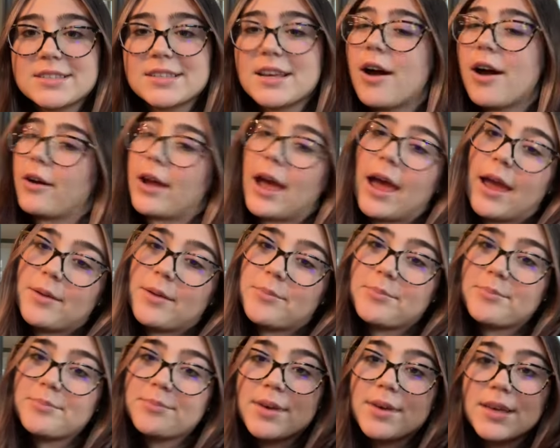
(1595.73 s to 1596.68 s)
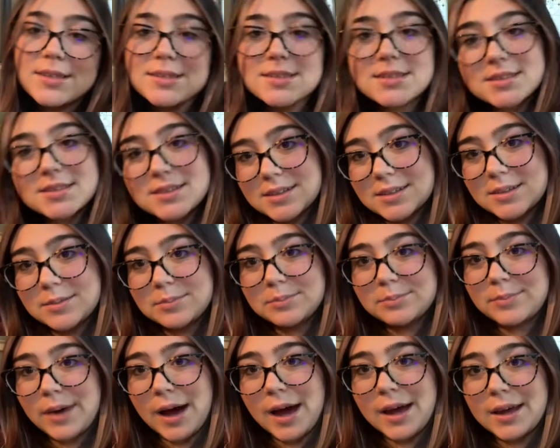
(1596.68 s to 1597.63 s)
Okay, peace,
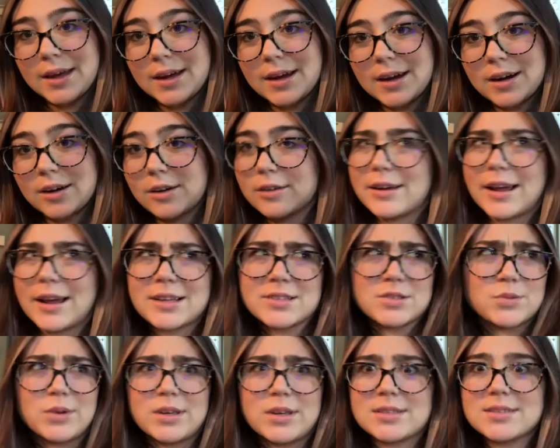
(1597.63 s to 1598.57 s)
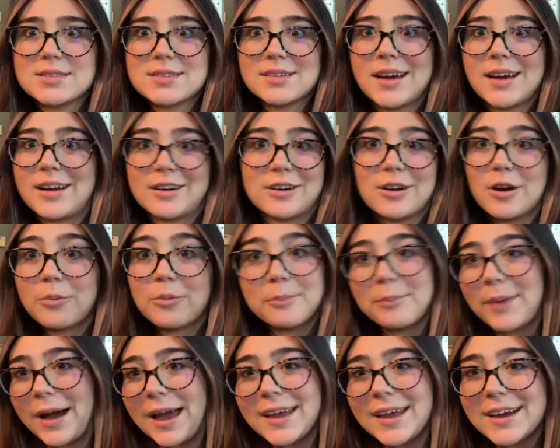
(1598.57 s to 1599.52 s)
bye, or next week's, I don't know,
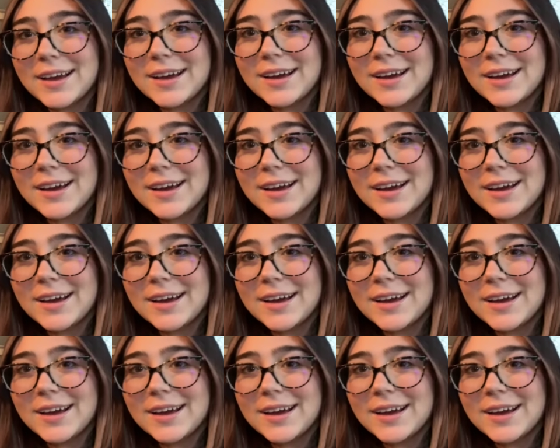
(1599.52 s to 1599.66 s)
bye.